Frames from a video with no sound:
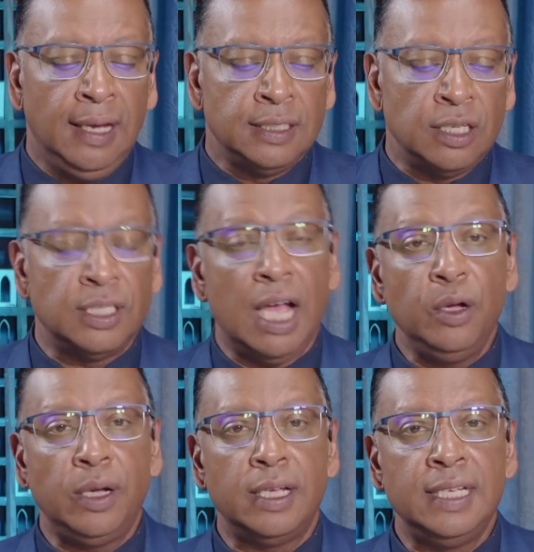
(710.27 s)
So
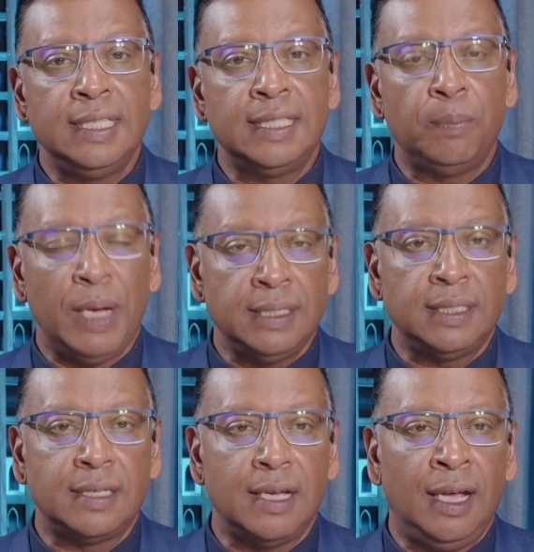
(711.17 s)
Sahuc is the
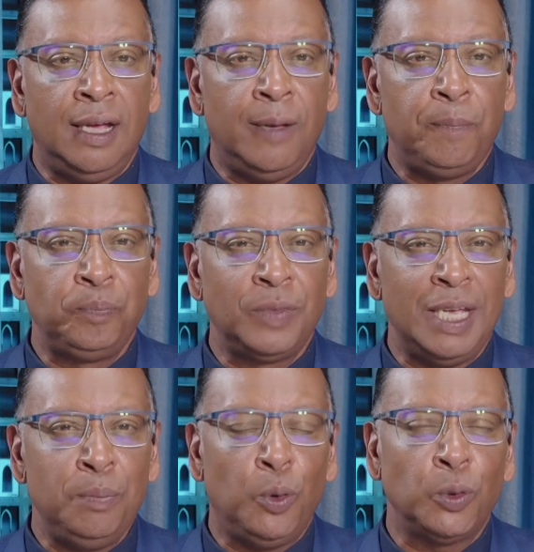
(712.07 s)
best
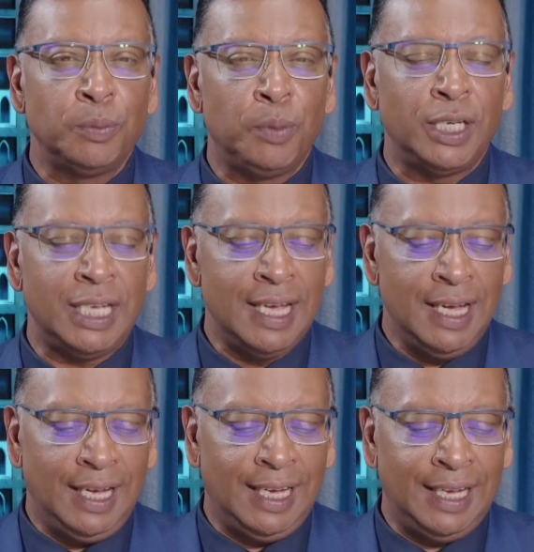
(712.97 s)
important body
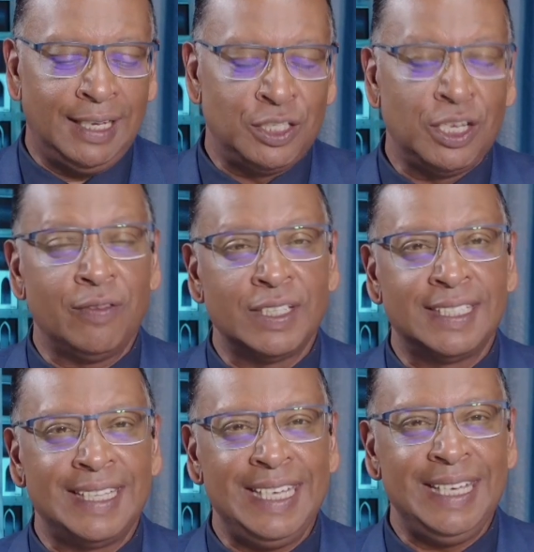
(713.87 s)
to give us
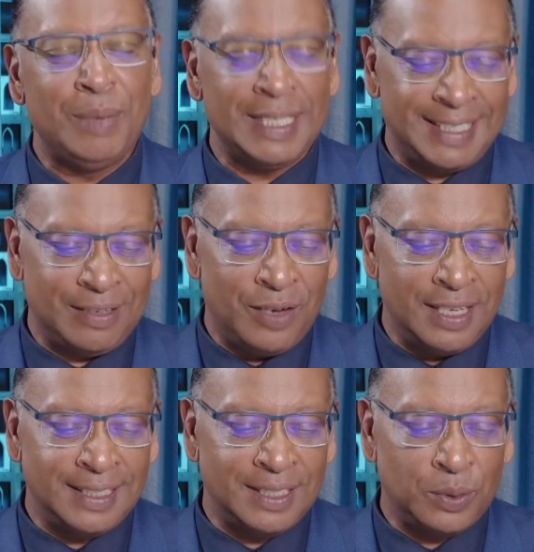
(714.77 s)
the best
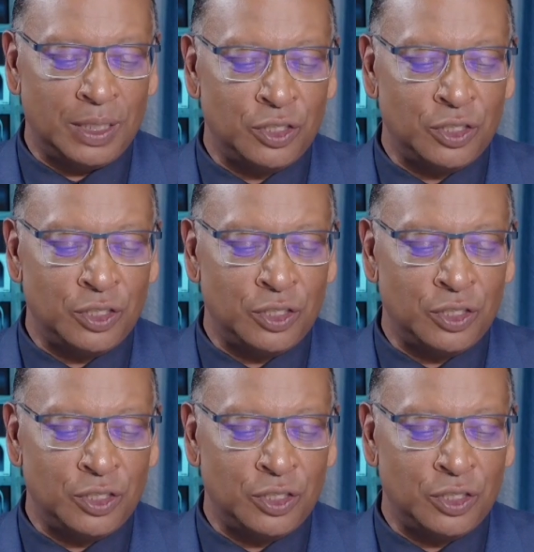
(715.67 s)
advice as well.